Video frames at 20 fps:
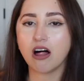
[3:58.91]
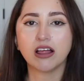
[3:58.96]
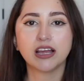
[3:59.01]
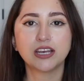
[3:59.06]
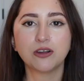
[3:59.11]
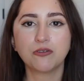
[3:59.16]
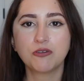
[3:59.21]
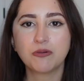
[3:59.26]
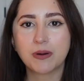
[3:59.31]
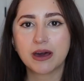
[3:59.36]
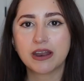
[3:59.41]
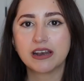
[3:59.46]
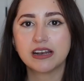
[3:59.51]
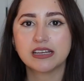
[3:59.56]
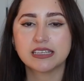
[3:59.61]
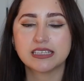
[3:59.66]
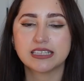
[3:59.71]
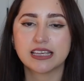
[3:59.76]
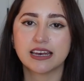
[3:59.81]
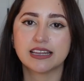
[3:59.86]
All I know about it
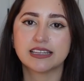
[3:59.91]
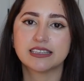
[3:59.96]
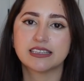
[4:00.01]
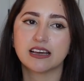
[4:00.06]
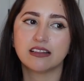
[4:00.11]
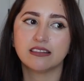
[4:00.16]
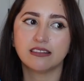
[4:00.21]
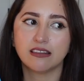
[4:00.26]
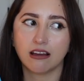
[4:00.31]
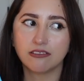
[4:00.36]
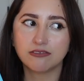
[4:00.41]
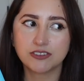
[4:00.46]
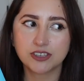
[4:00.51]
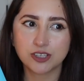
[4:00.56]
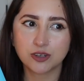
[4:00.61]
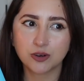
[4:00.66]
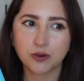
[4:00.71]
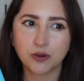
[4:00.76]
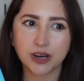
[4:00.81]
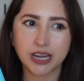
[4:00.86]
is that it's a love
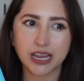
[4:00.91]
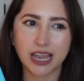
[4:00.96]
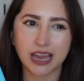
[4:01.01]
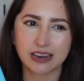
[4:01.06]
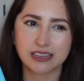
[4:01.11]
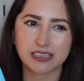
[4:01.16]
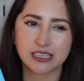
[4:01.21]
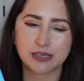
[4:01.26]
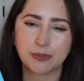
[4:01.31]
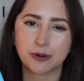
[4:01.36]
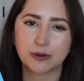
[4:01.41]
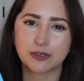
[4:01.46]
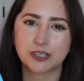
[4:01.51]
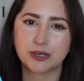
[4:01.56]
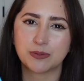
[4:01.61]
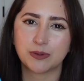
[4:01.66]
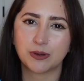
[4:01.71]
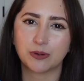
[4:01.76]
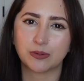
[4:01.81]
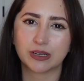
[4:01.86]
story and it's supposed
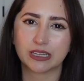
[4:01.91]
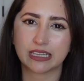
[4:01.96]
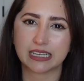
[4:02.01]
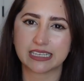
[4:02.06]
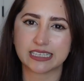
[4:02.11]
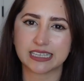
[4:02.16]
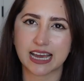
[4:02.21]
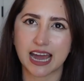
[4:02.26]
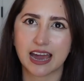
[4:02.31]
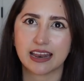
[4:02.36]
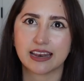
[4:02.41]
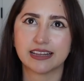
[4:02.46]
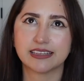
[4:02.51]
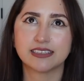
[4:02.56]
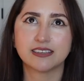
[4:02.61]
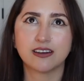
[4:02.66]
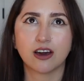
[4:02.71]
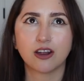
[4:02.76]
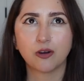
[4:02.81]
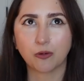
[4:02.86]
to be really sad.
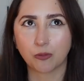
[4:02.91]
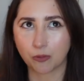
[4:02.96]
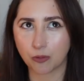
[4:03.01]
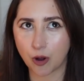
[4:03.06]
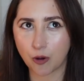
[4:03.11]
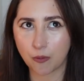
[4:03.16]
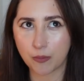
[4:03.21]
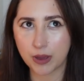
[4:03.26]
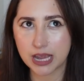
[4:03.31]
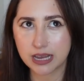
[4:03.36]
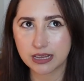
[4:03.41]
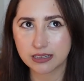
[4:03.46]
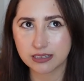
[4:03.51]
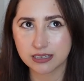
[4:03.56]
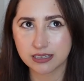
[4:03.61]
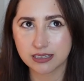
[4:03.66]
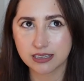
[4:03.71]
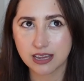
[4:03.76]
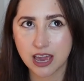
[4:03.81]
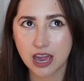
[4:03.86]
It's not a
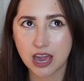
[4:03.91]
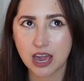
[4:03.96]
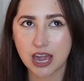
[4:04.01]
romance.